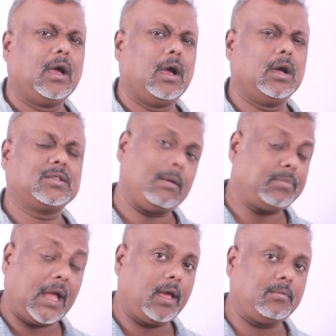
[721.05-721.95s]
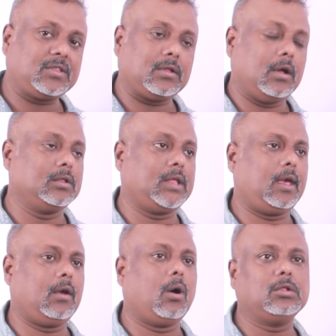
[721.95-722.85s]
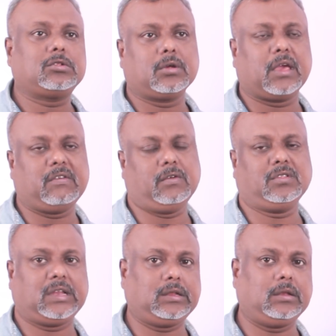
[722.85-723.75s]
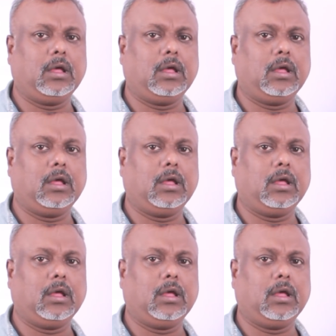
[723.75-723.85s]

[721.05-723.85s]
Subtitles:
Sometimes they also give you certain